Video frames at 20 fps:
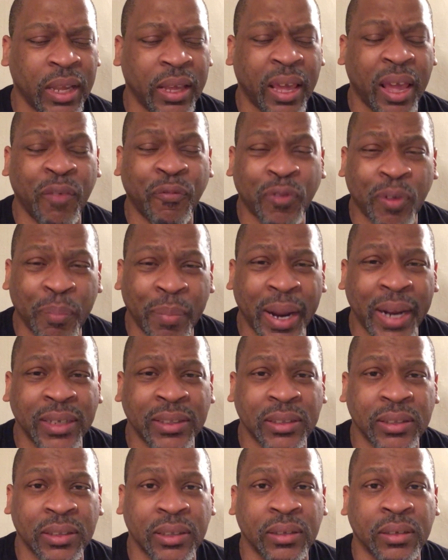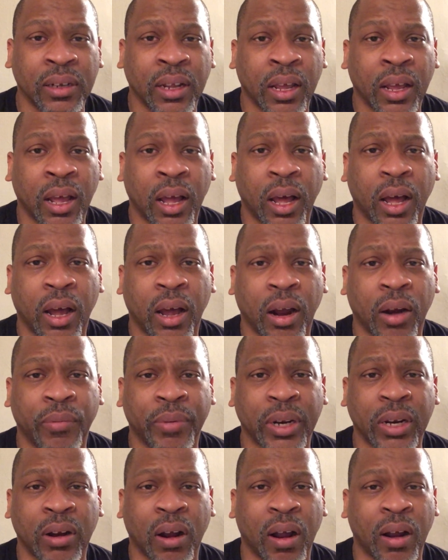information
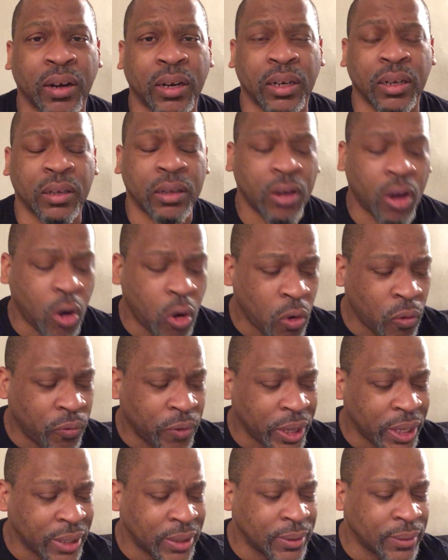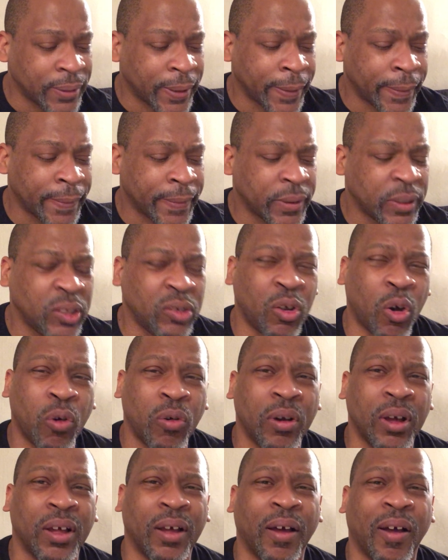regarding COVID, you
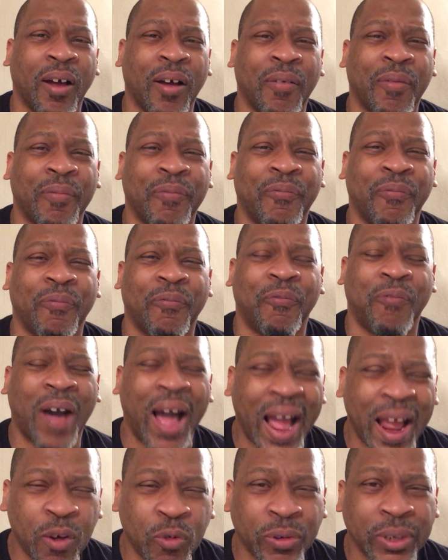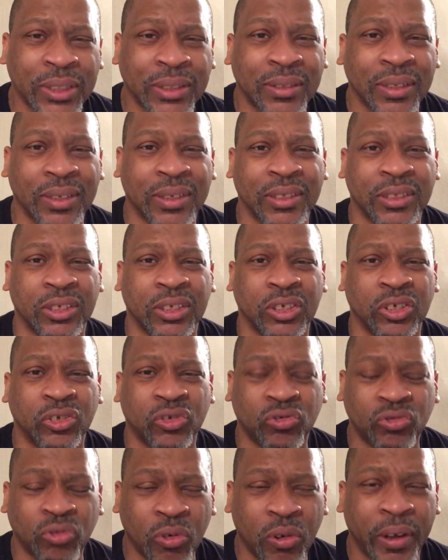know, a virus that is
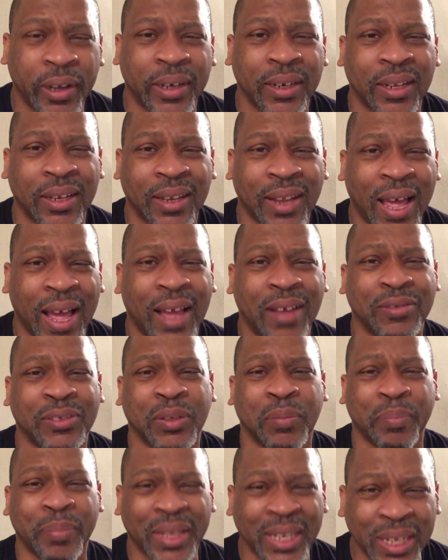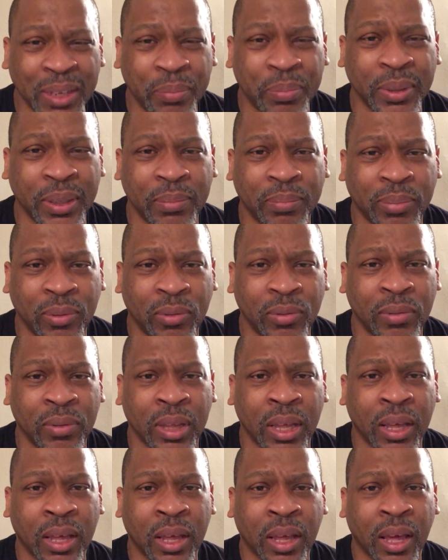destroying the lives of many people.
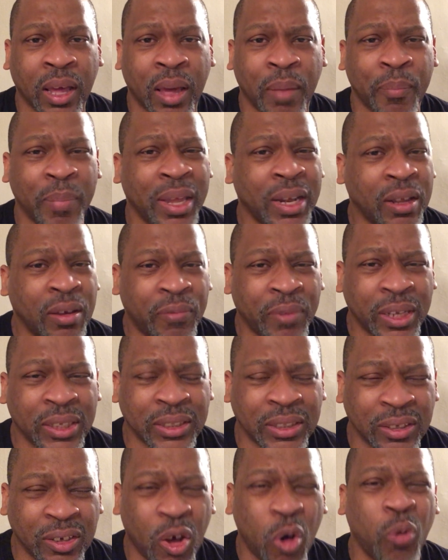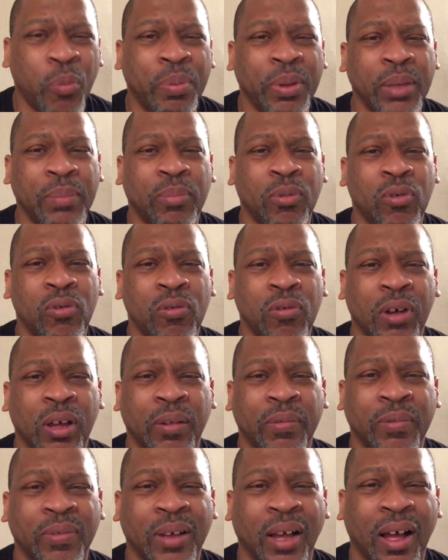Many of us know people who
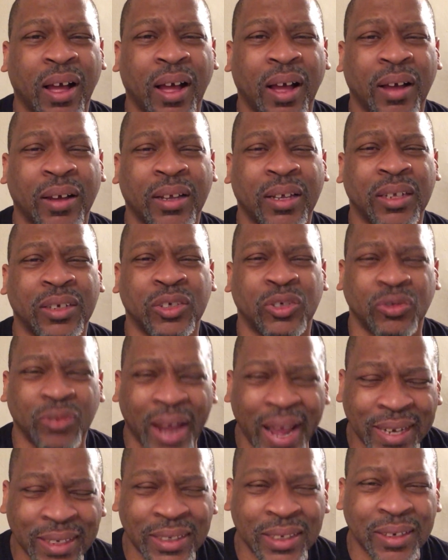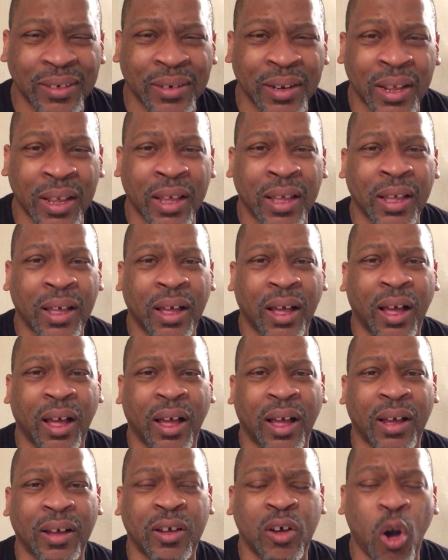have contracted
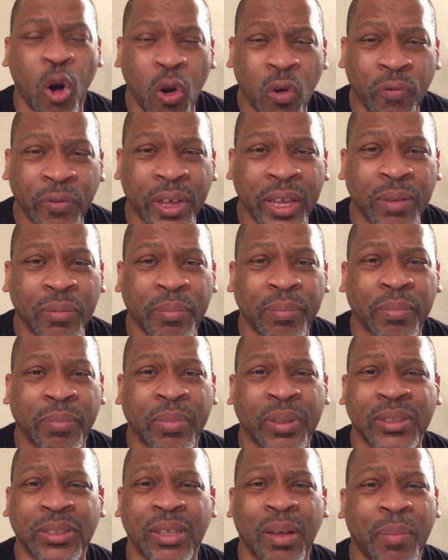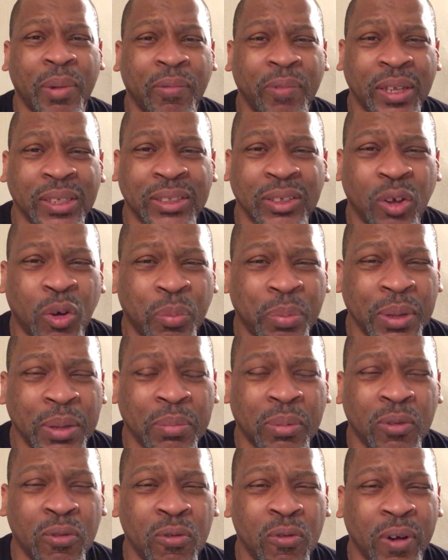COVID. Some of us know
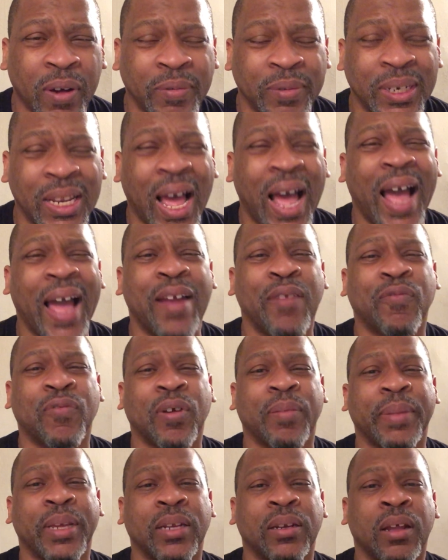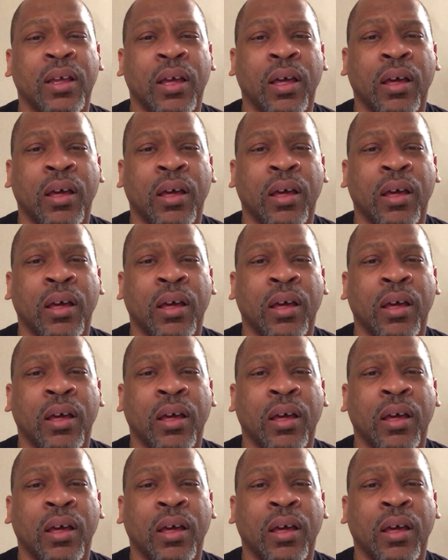people who have died from it.